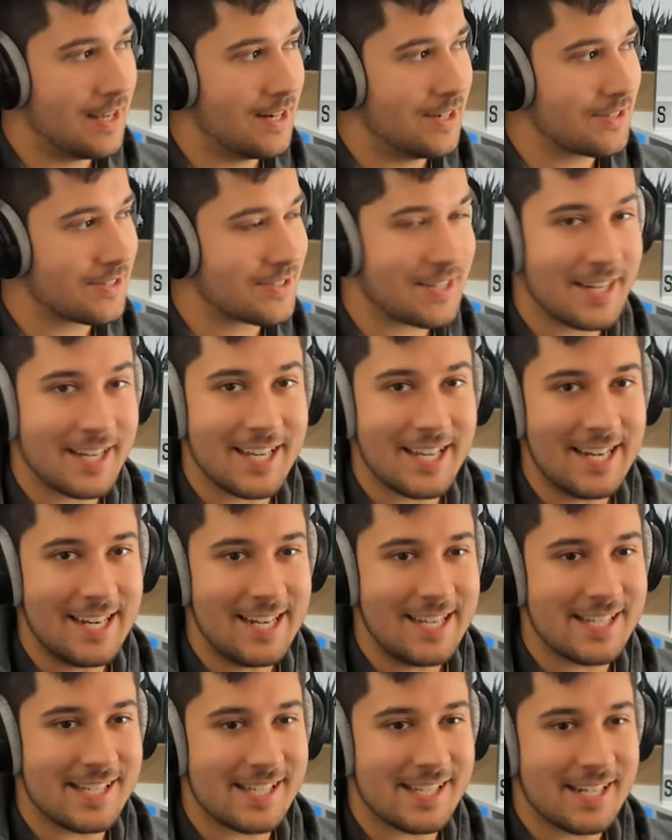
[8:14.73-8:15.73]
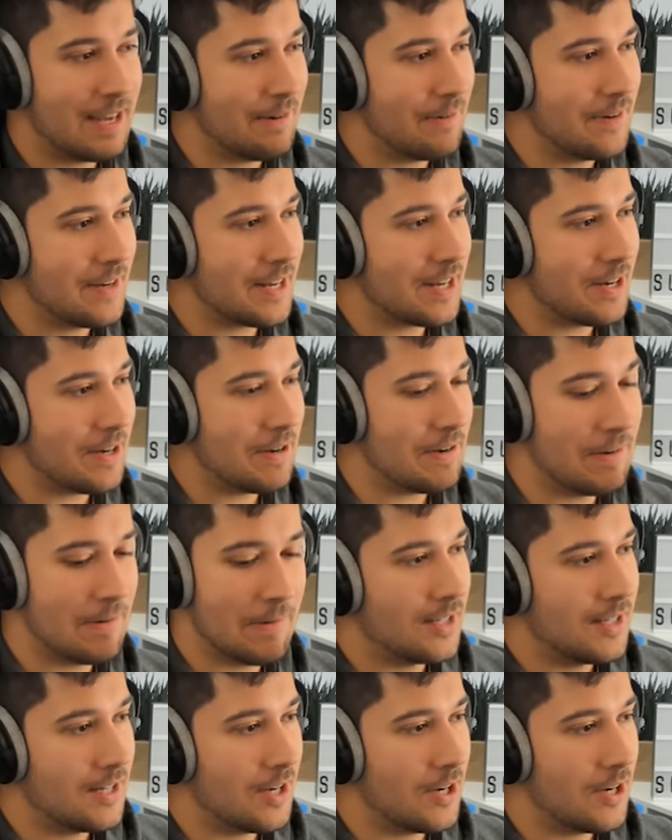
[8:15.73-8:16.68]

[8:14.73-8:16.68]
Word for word: It looks like it is. Here we go.